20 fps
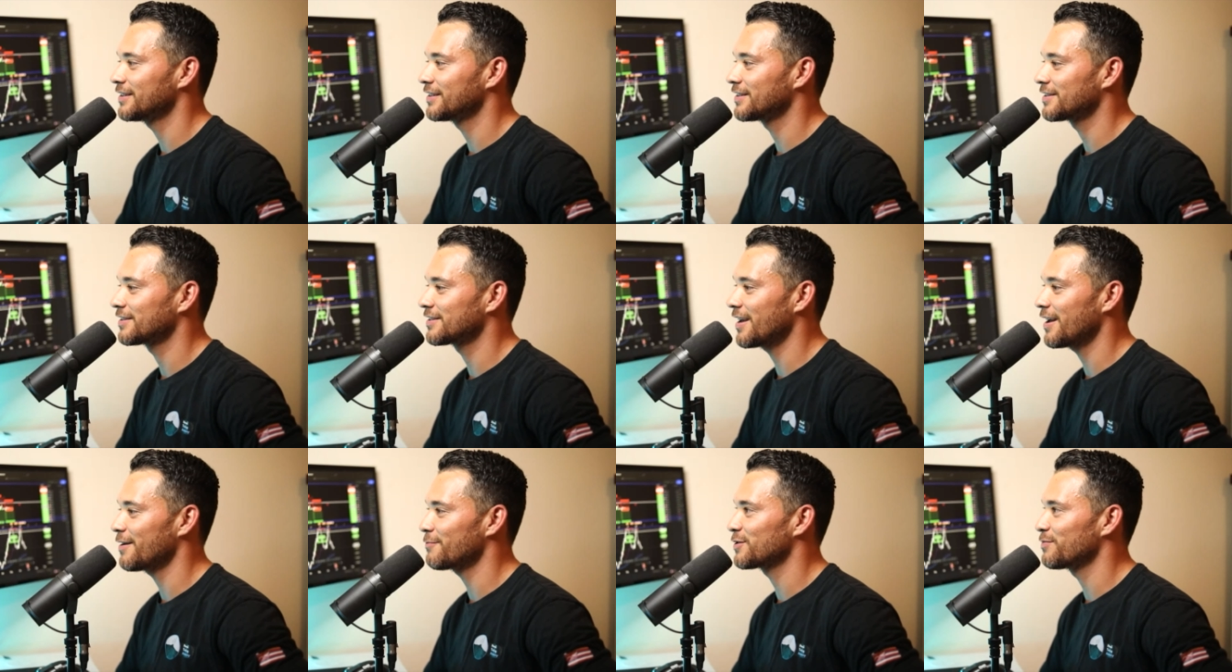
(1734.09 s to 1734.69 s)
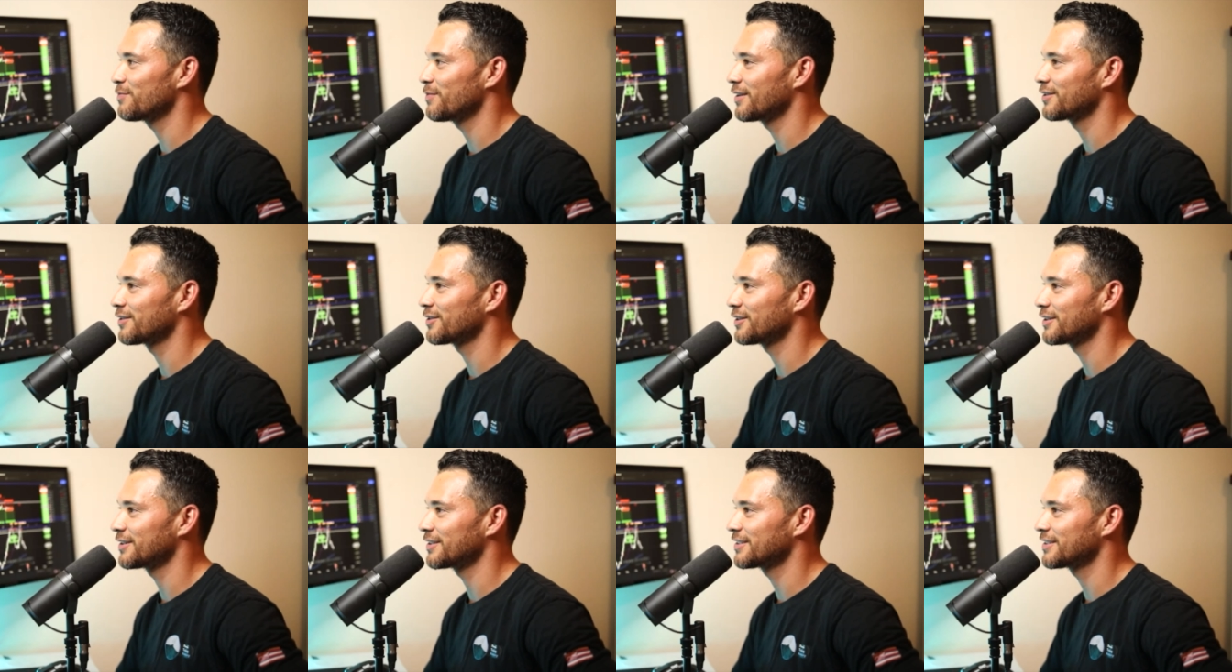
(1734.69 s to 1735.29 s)
Sam's a
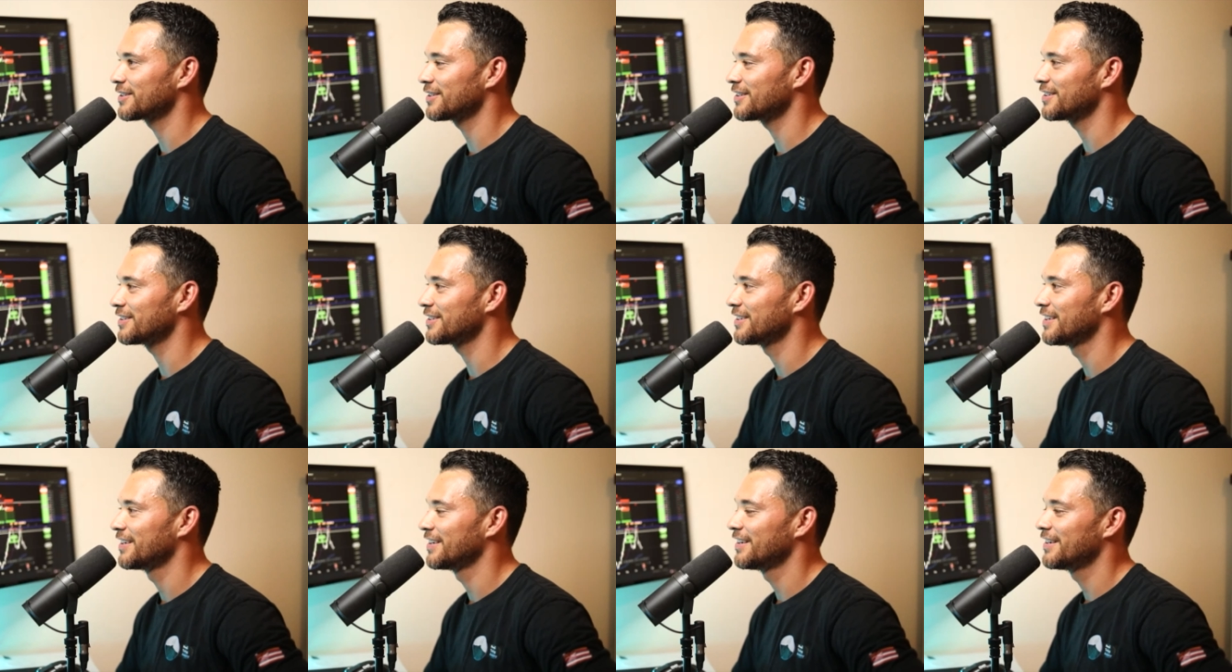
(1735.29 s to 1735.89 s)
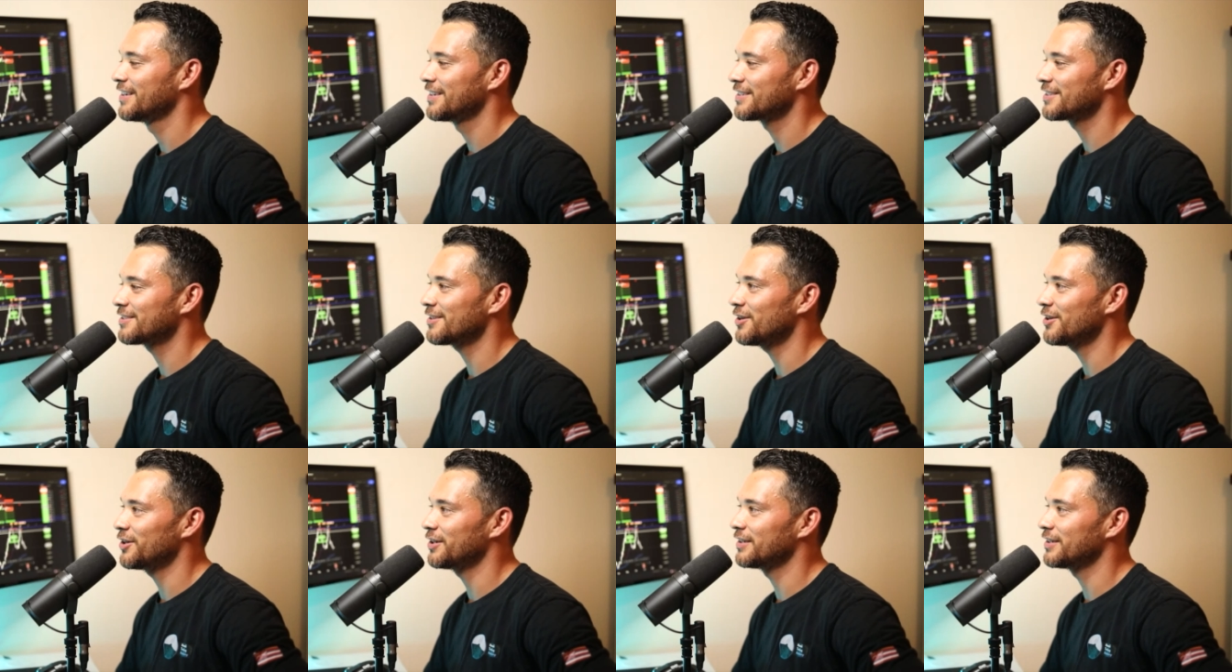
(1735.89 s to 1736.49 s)
mentor. So there you go.
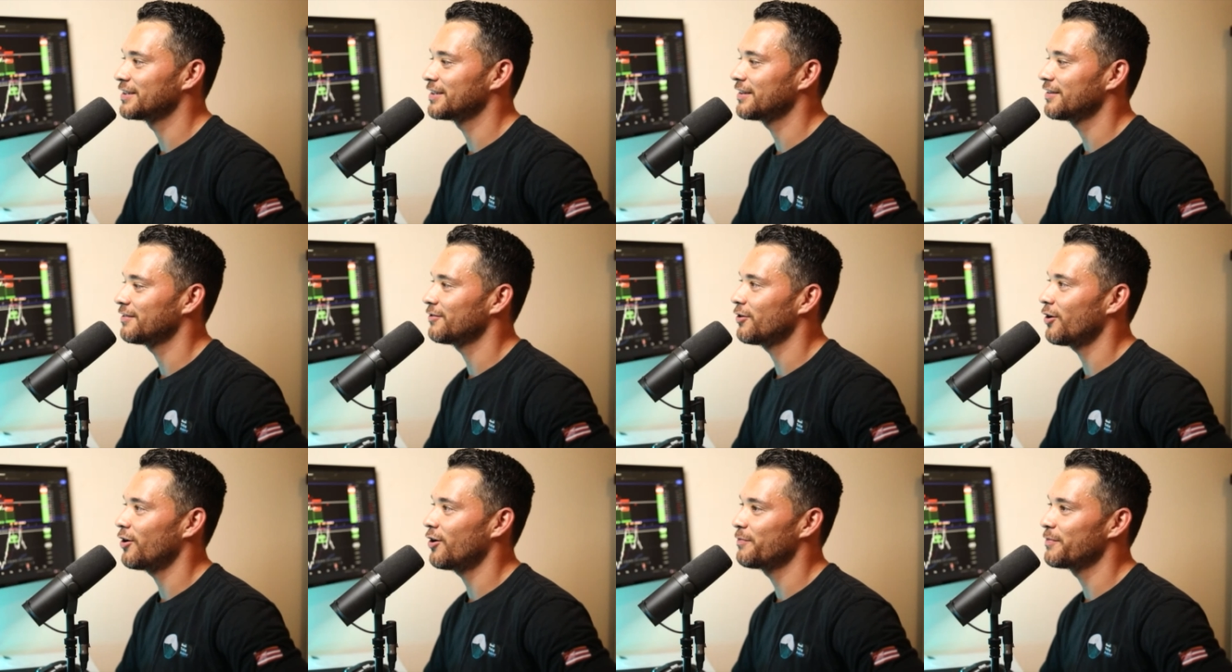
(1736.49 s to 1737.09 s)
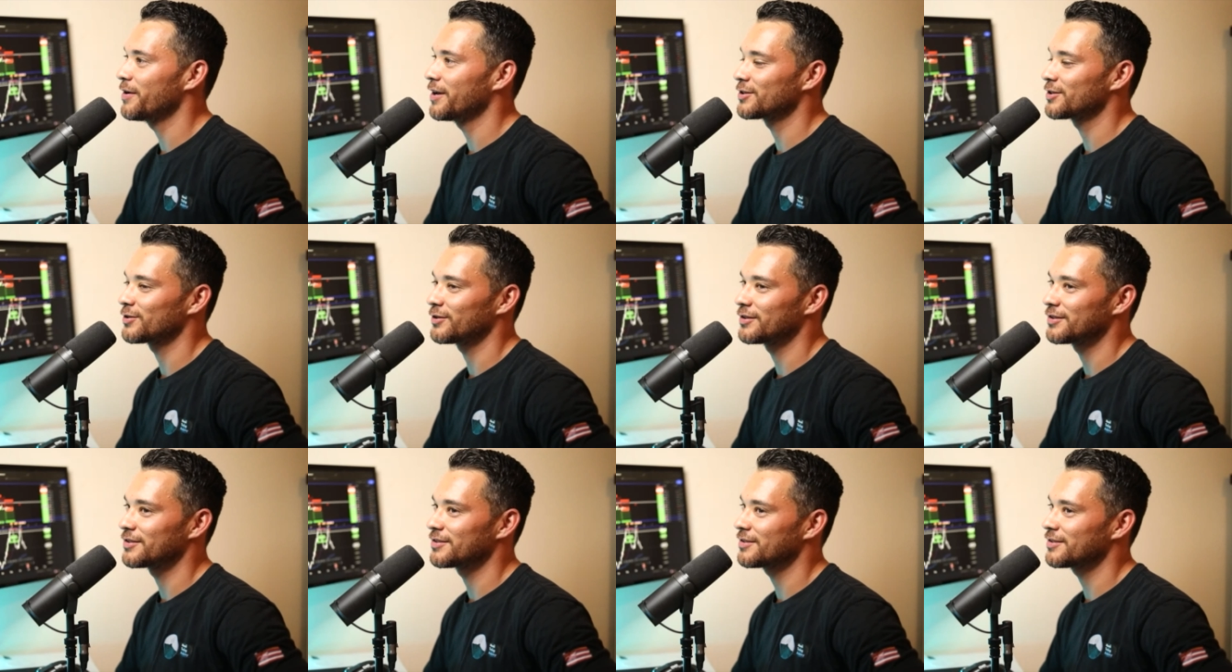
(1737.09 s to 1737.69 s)
So all
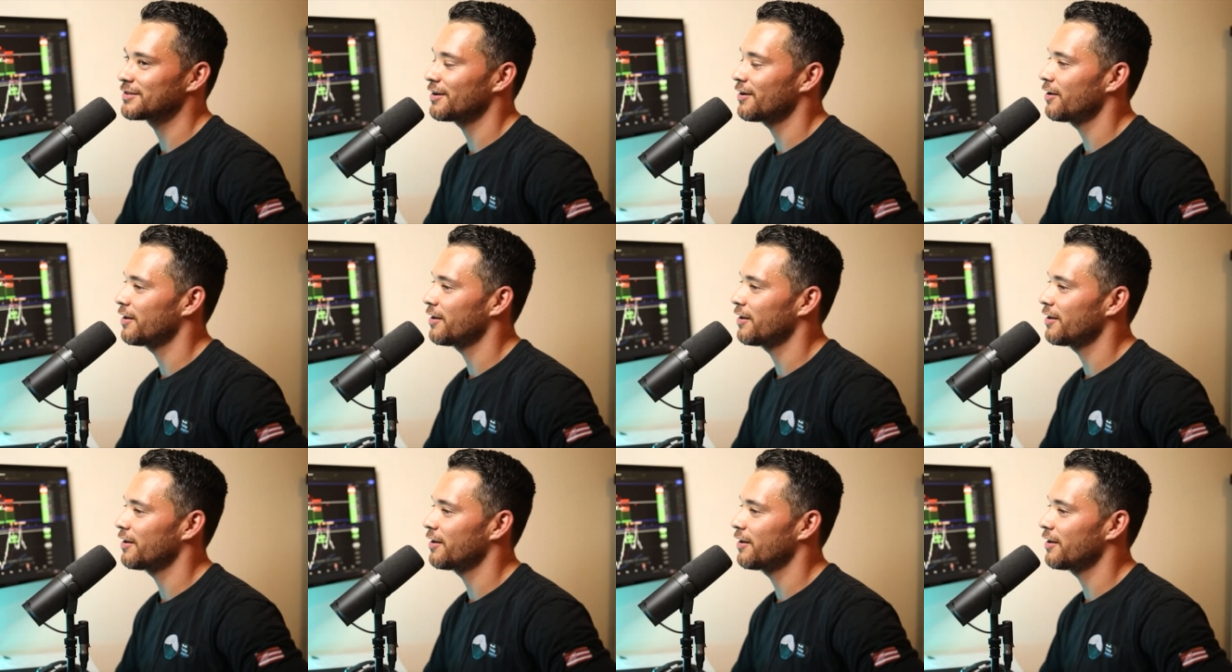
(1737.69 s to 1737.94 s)
mentors.